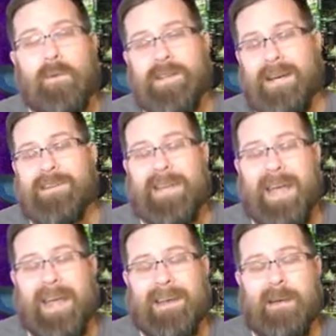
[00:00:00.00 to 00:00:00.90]
which actually
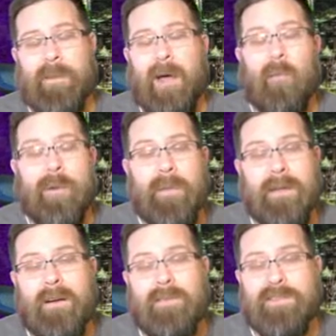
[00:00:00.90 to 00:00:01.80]
ended up helping my
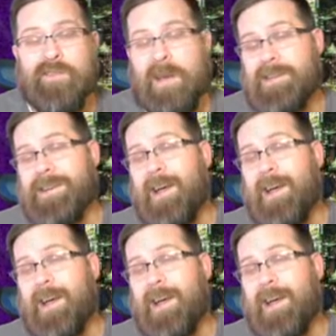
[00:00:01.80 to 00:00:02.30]
concentration,